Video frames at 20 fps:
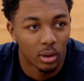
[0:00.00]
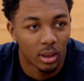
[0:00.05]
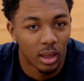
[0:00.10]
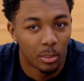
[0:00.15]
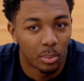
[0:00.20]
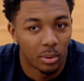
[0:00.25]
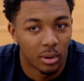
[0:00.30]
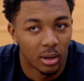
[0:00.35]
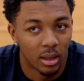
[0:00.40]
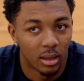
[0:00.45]
the work I
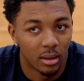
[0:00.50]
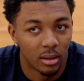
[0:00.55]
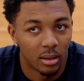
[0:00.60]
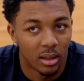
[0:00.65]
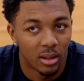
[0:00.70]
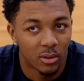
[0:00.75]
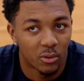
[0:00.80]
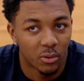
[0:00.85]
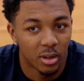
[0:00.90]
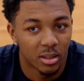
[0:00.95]
put in
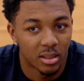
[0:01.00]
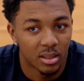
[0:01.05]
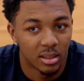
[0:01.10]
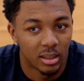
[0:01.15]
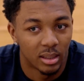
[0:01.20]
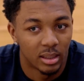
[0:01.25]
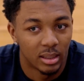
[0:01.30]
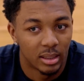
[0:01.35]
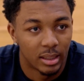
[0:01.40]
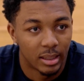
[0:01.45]
and trust
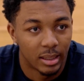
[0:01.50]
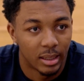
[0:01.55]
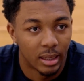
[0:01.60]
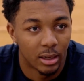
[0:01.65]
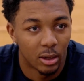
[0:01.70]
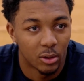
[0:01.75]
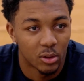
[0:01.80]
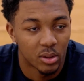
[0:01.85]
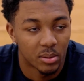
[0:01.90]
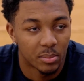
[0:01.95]
in it and you
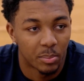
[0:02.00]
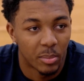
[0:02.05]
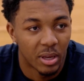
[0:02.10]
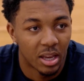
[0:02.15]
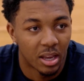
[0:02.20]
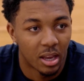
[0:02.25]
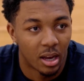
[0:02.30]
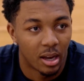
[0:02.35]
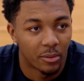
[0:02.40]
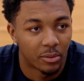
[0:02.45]
know just
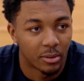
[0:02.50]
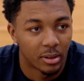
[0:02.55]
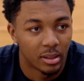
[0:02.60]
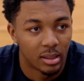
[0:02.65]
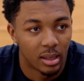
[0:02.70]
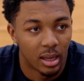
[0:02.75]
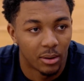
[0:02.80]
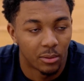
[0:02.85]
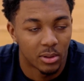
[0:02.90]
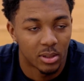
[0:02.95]
being
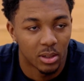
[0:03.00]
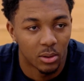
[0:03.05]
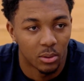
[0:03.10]
confident every